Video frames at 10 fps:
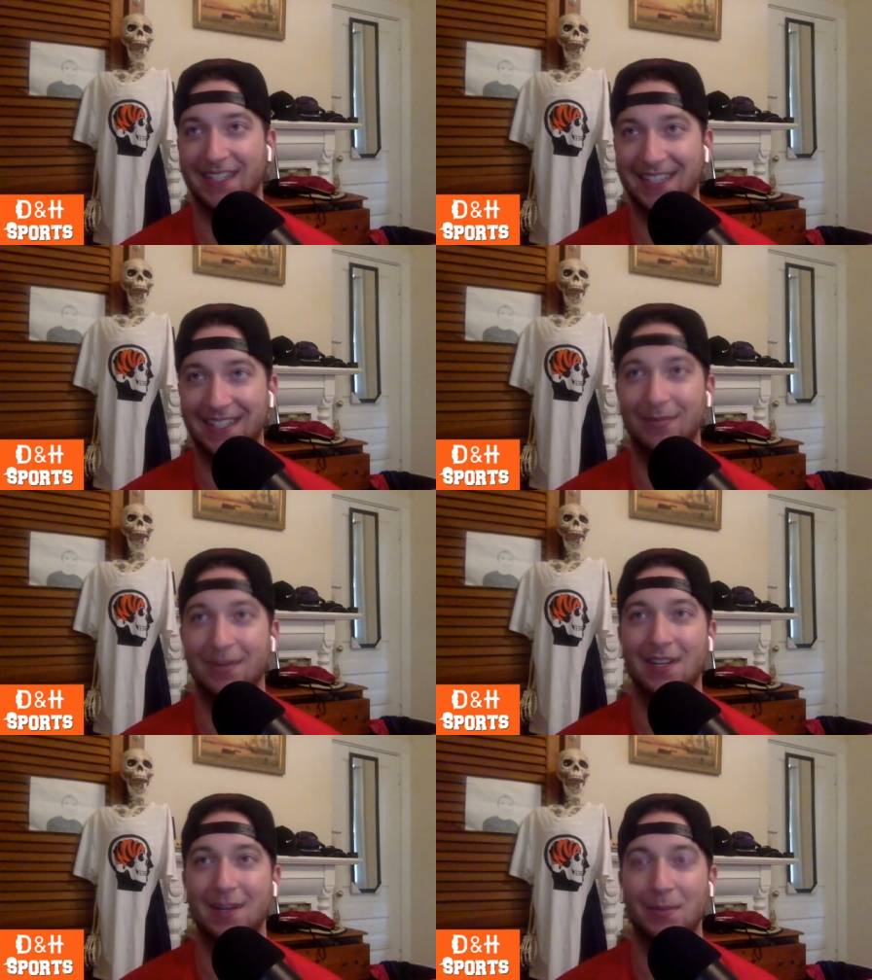team,
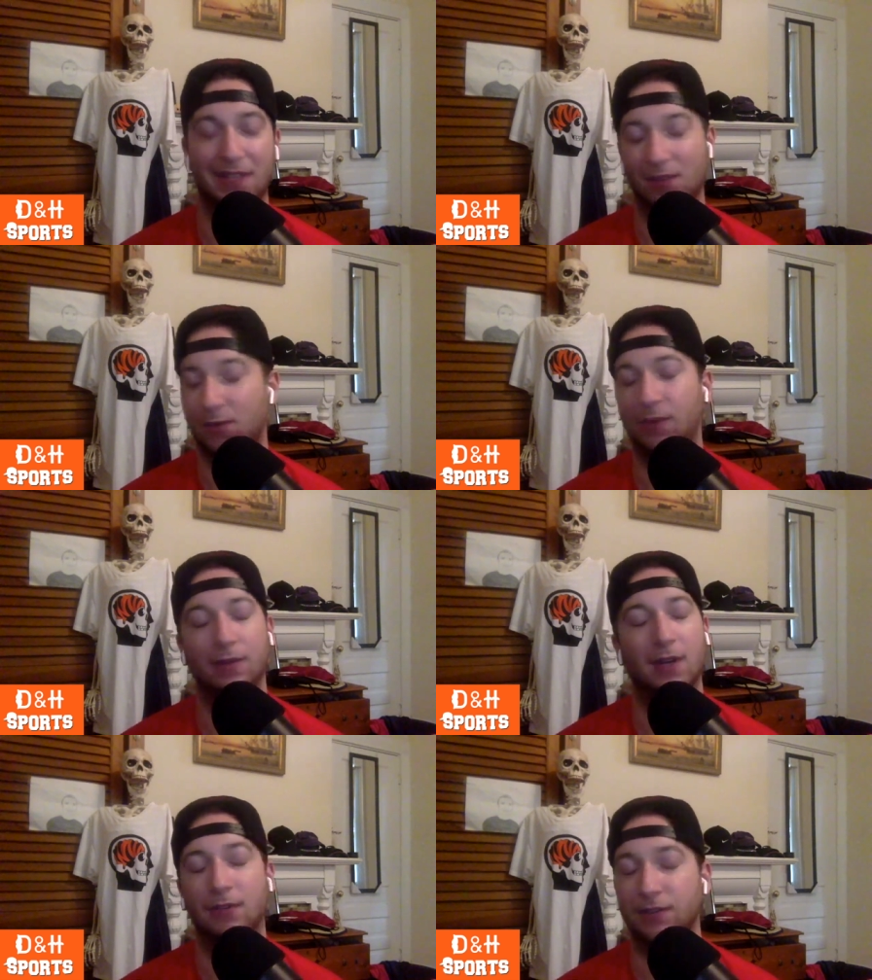but that's a whole
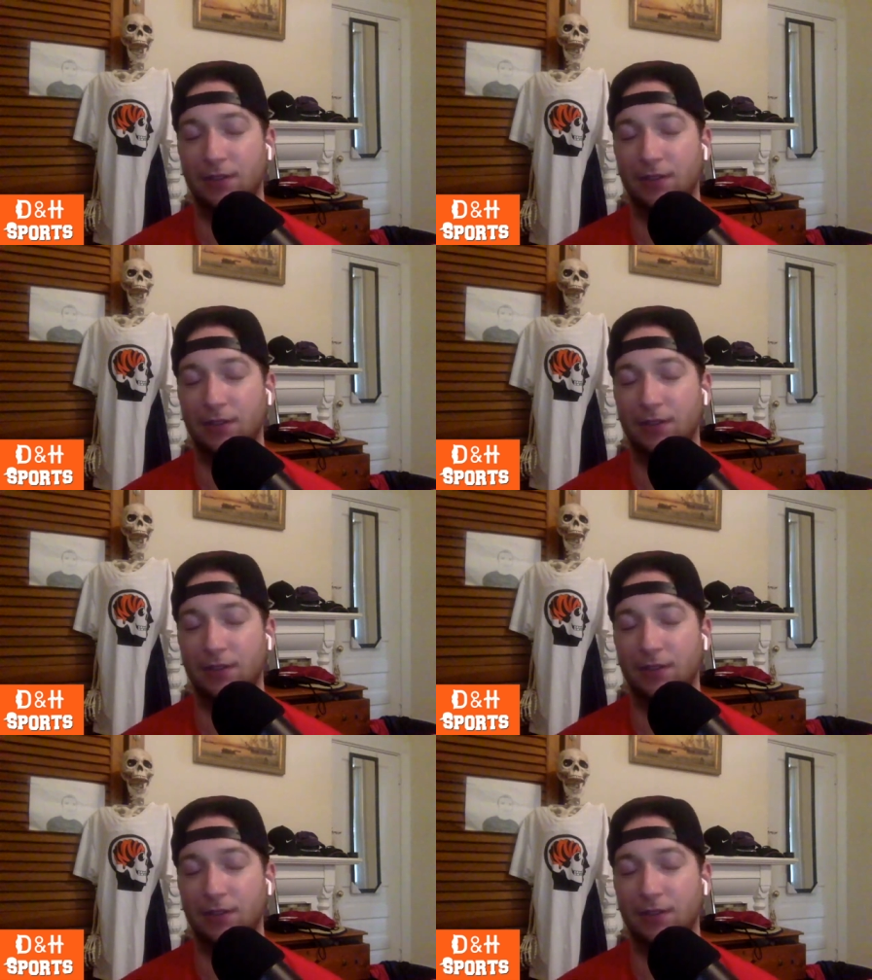other conversation.